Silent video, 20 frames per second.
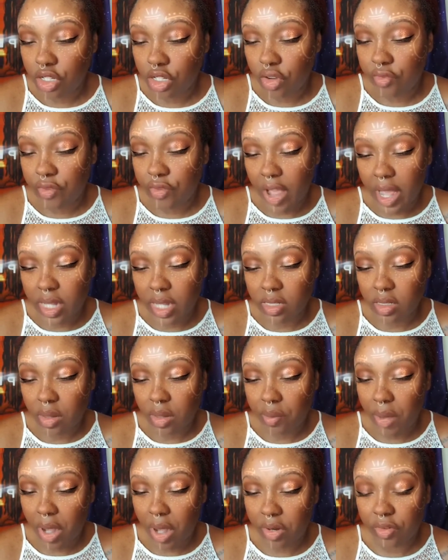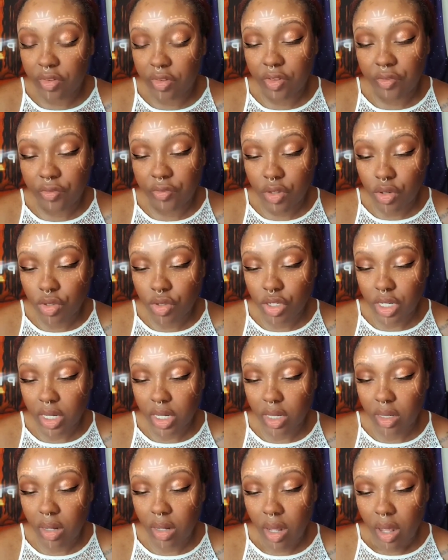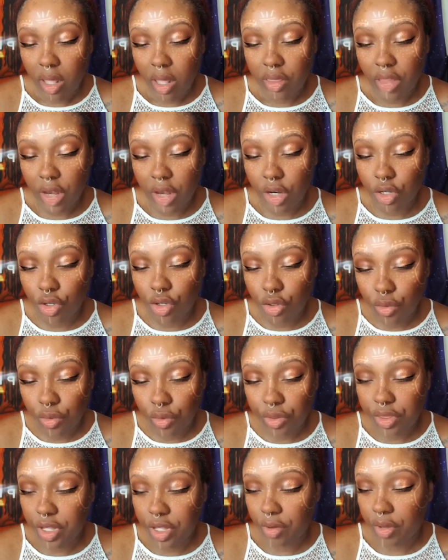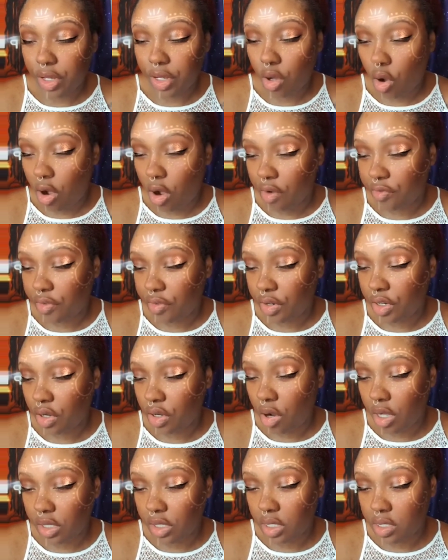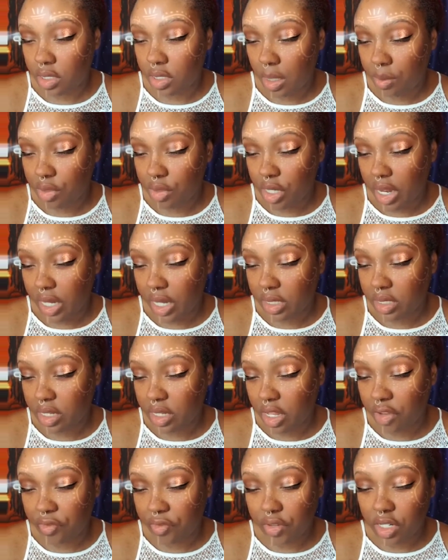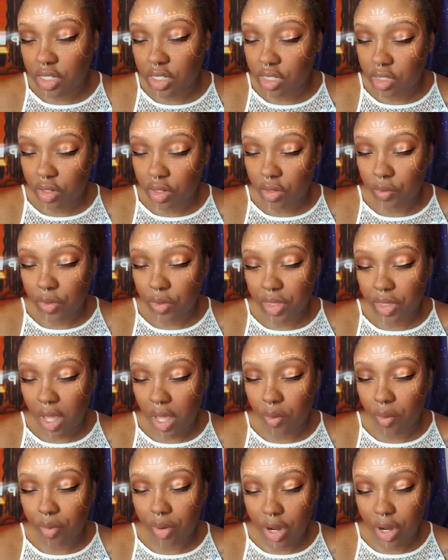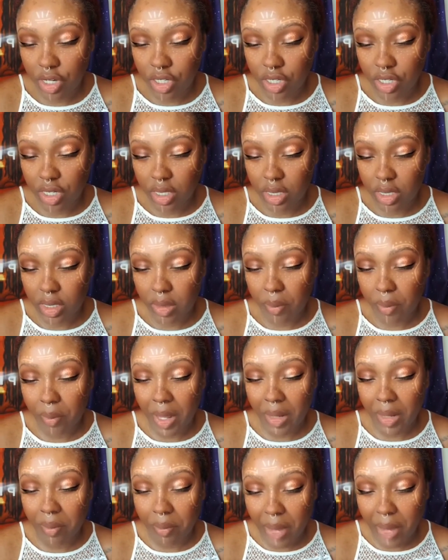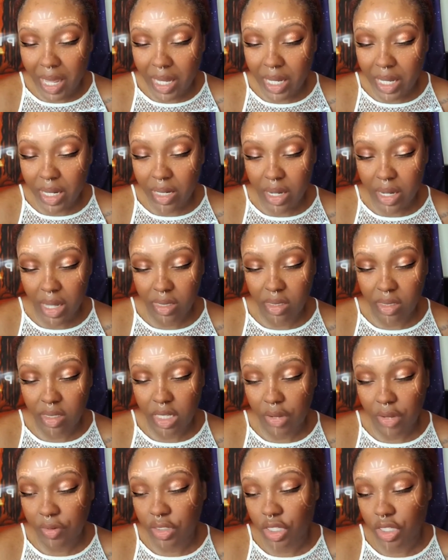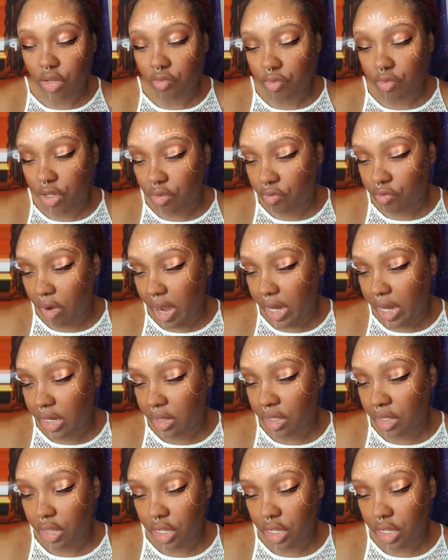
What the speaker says: a vast amount of confusion that a new theory offered on the subject, if considered without prejudice, may make it necessary to rewrite the